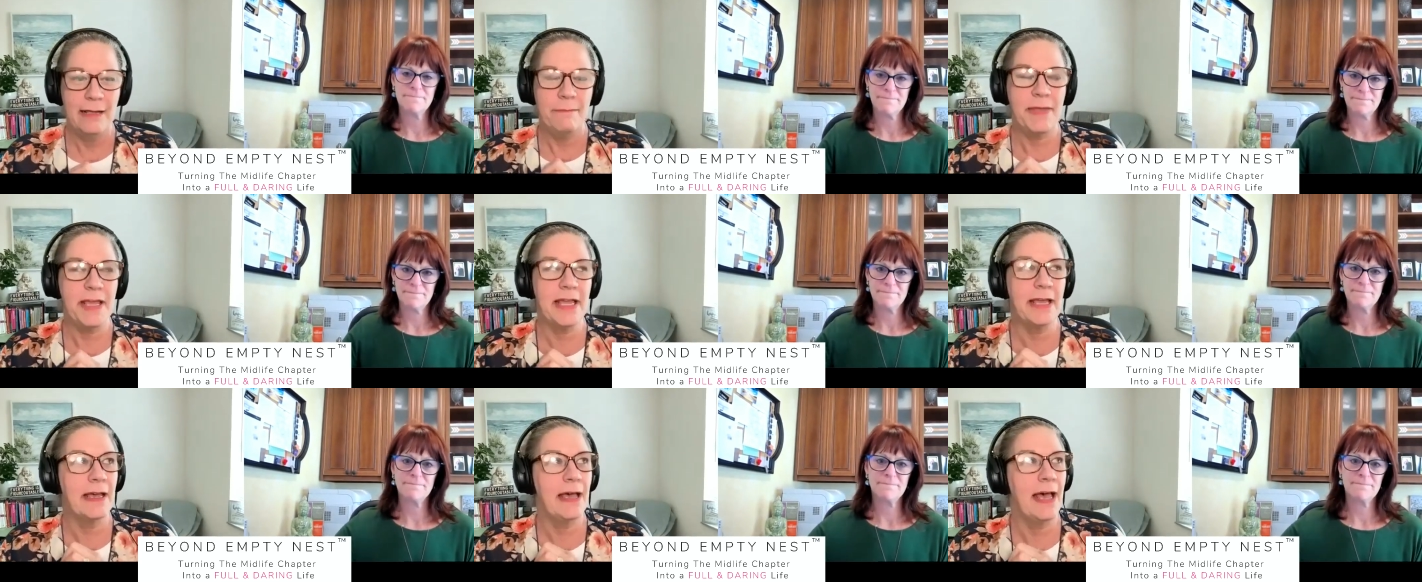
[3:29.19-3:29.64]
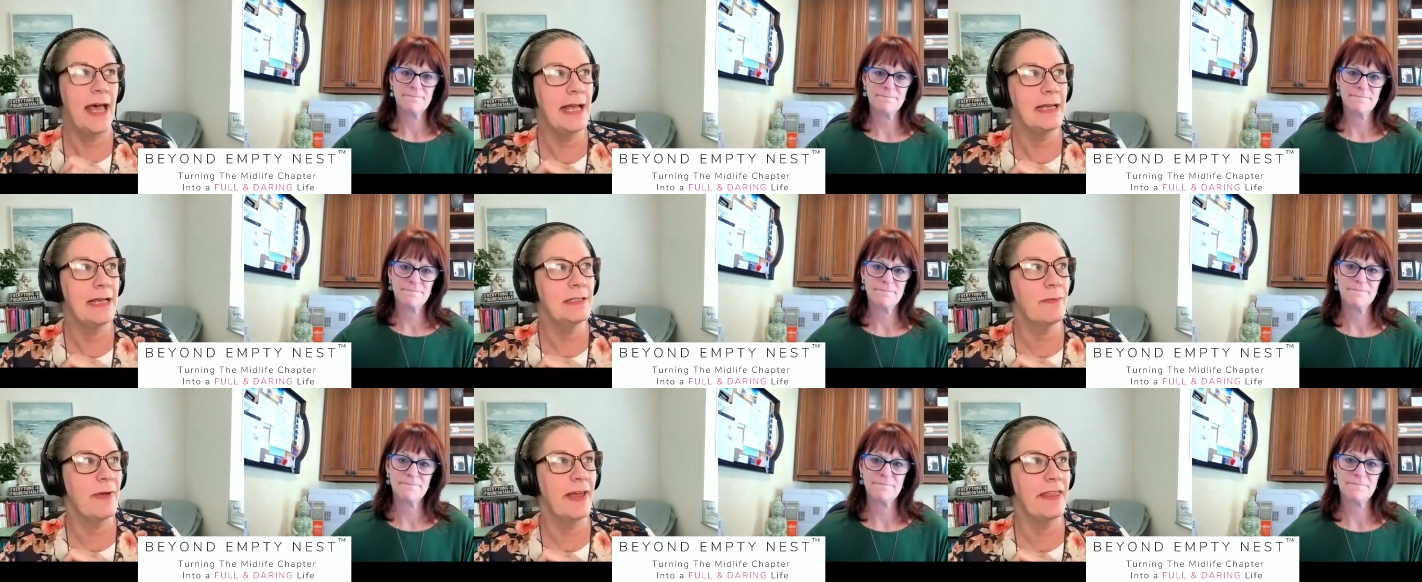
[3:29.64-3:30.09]

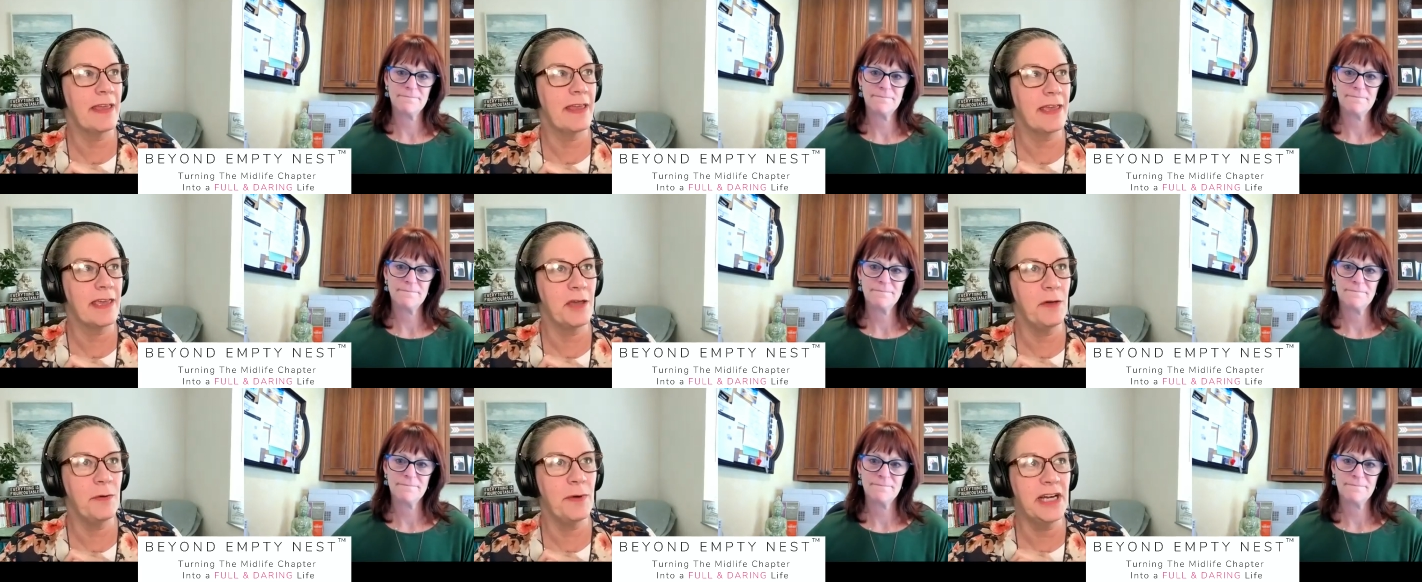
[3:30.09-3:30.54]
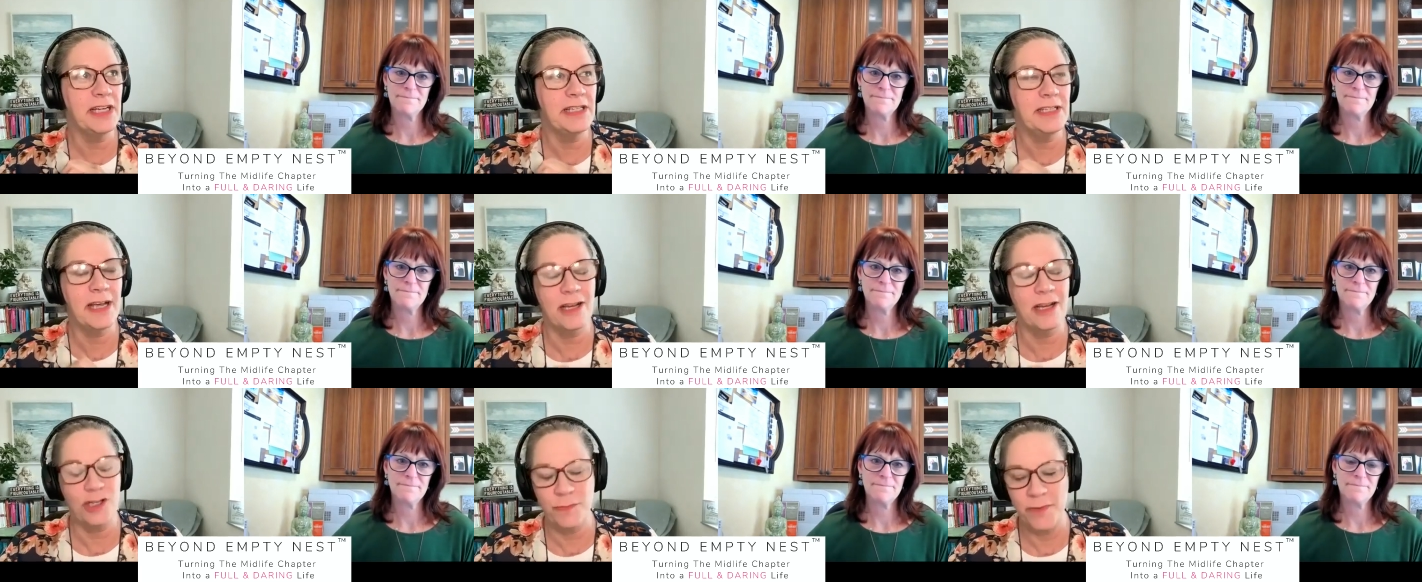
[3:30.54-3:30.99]
Speaker 1: because whether you are
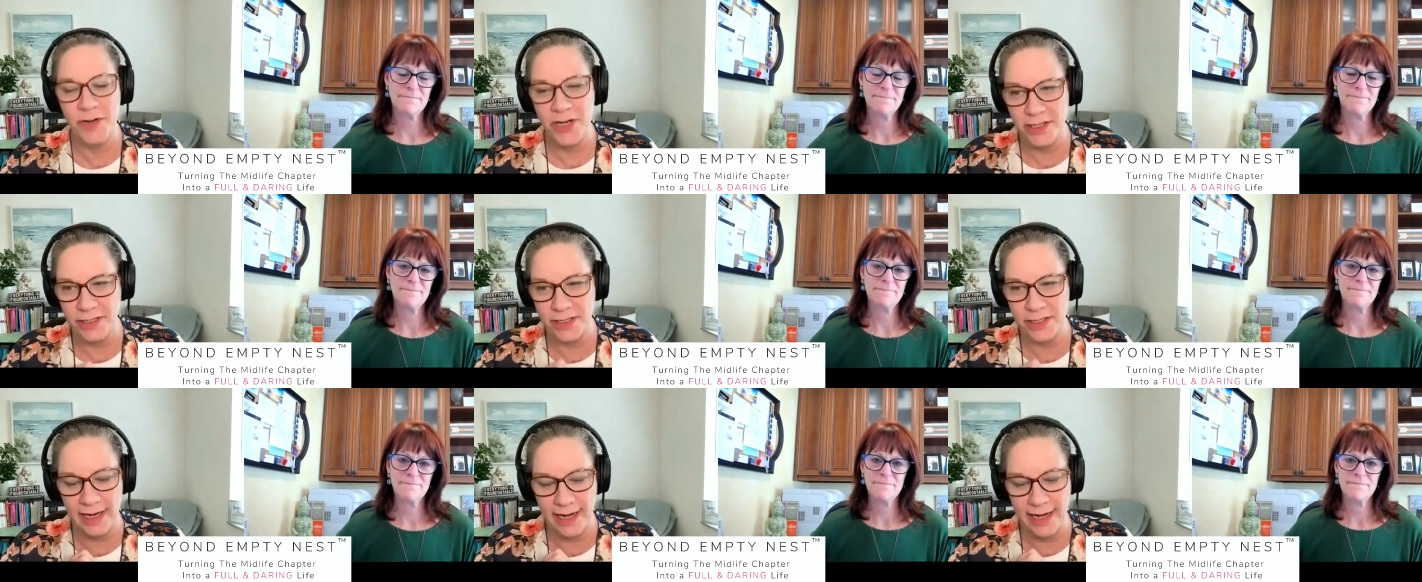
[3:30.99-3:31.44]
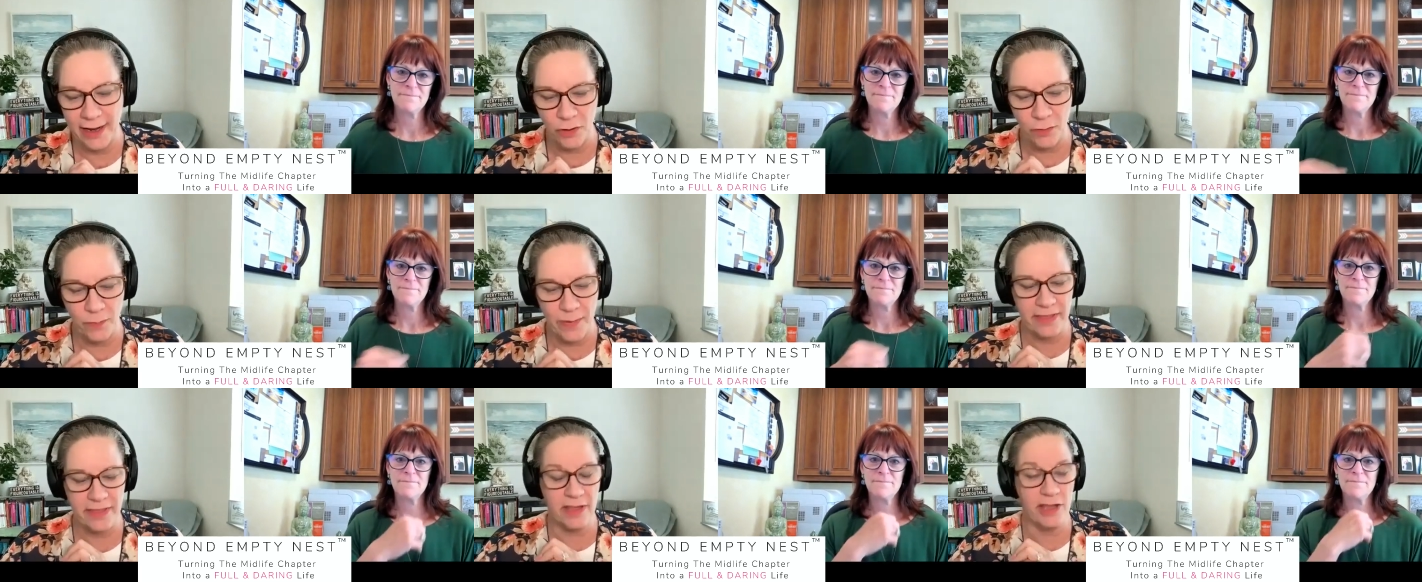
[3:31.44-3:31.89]
touched personally
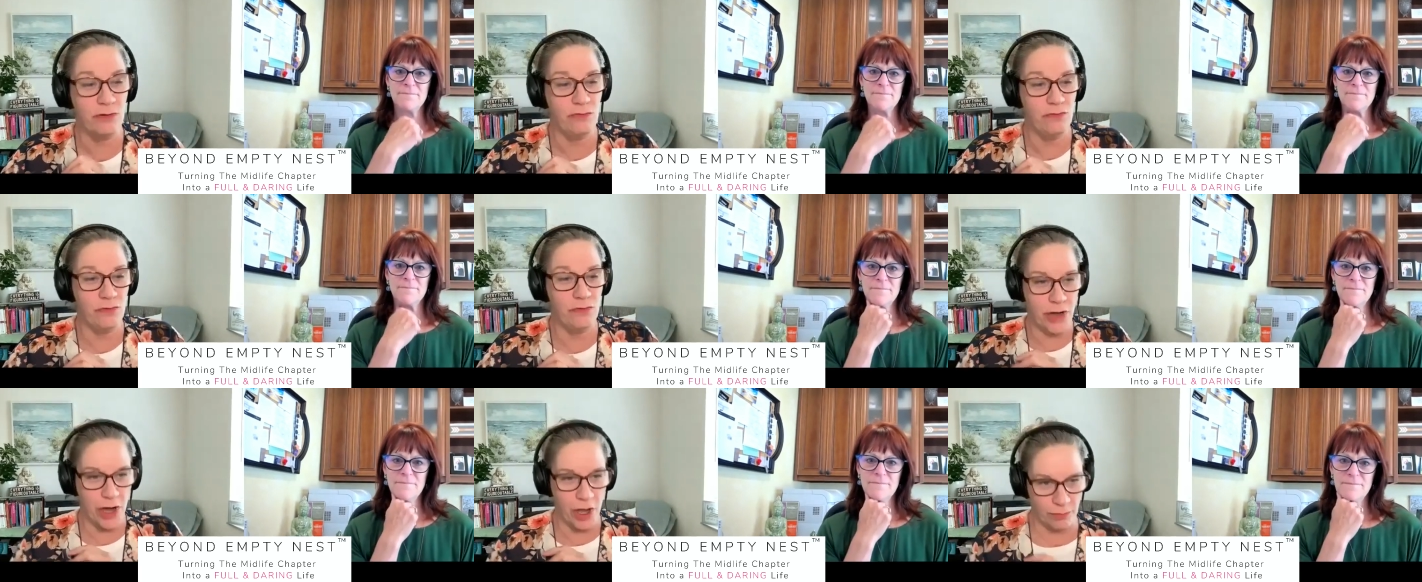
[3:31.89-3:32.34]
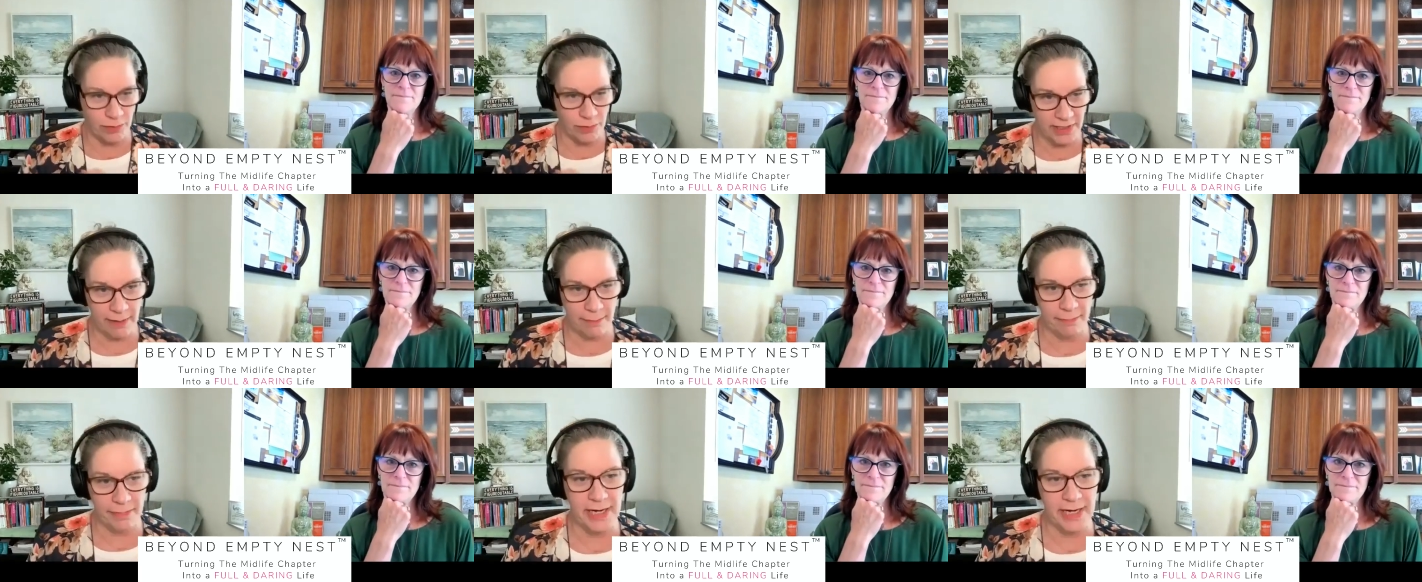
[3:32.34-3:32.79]
or whether you know
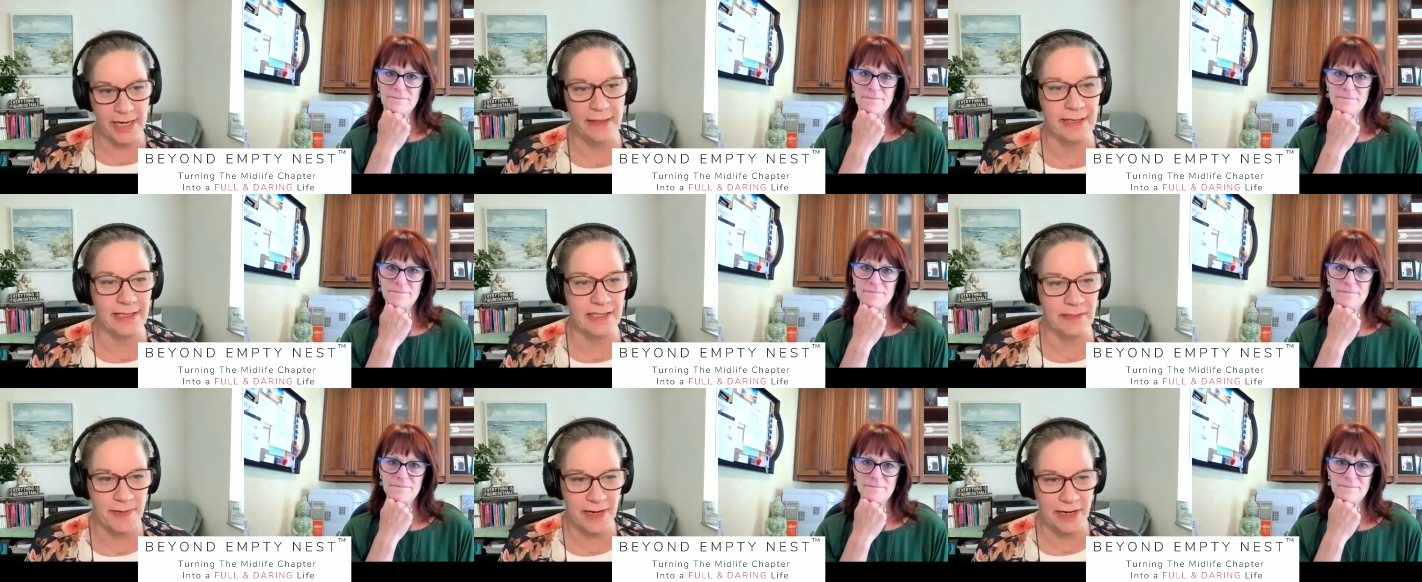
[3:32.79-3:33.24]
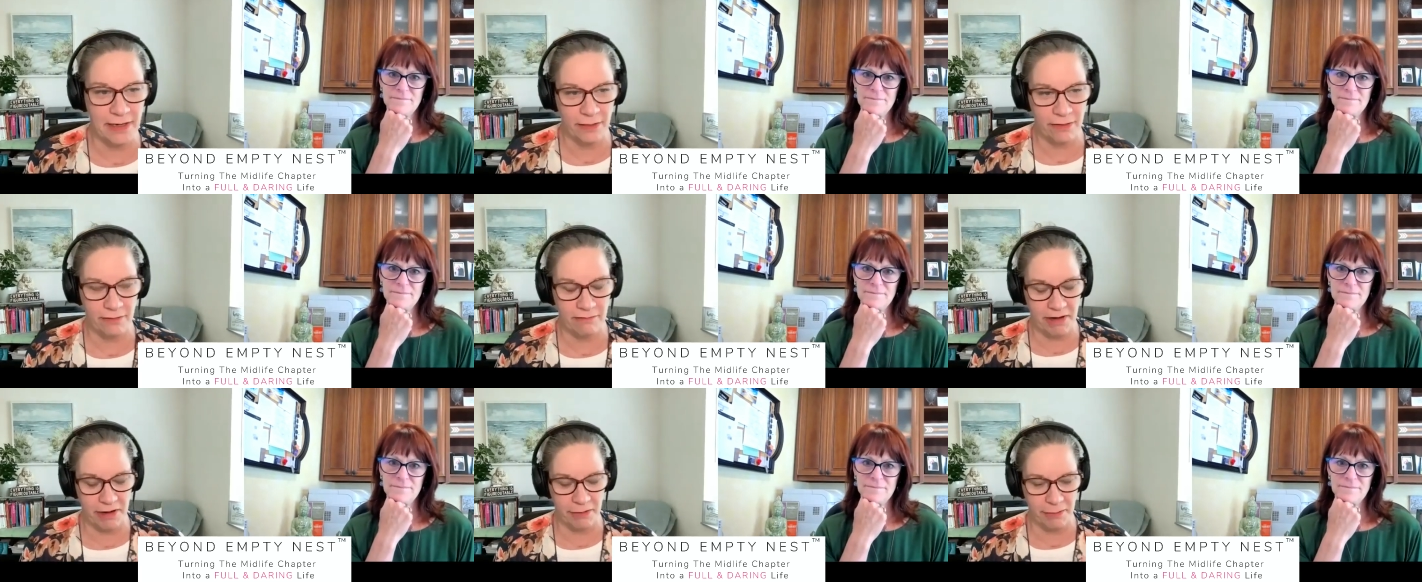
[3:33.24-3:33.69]
somebody that's been
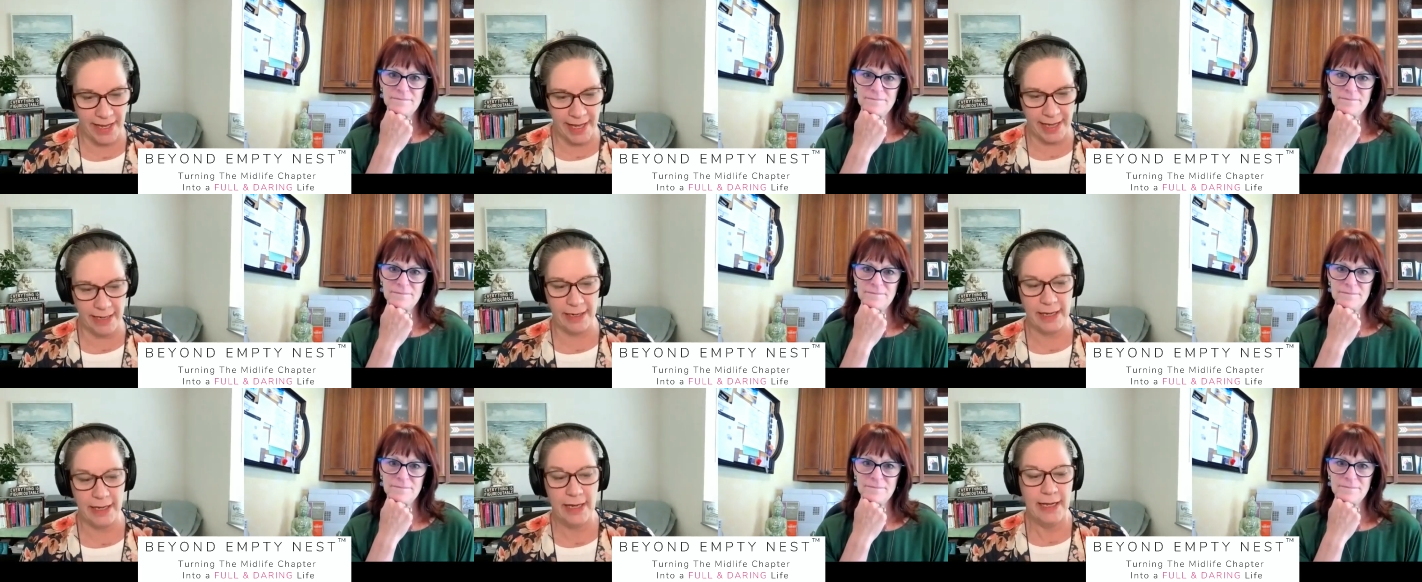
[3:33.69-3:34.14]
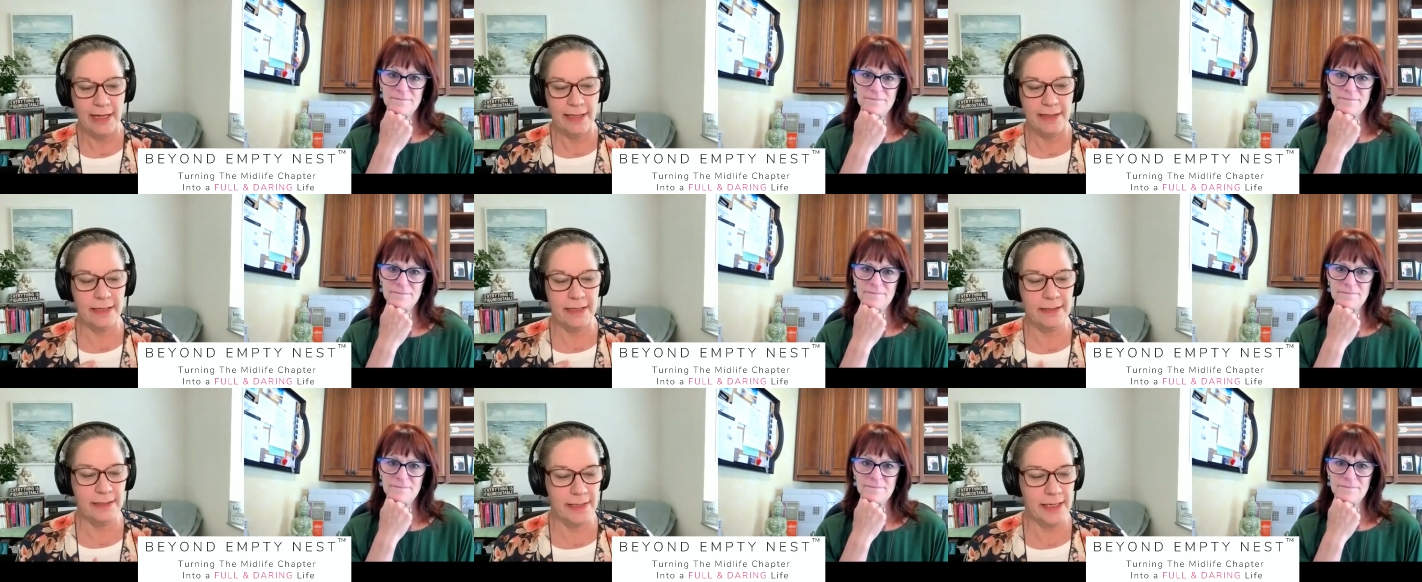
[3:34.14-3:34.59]
through it, the